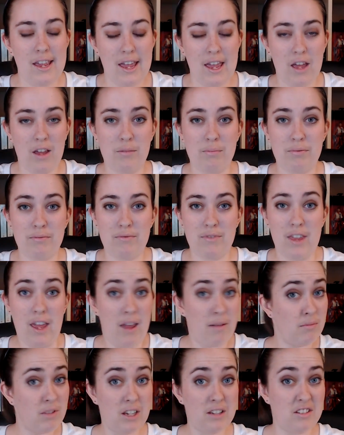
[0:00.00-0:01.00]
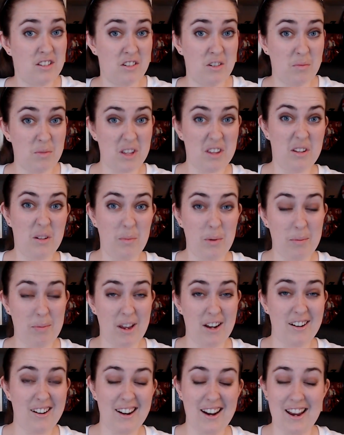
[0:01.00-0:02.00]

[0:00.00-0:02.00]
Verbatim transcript: help them get to know me a little bit better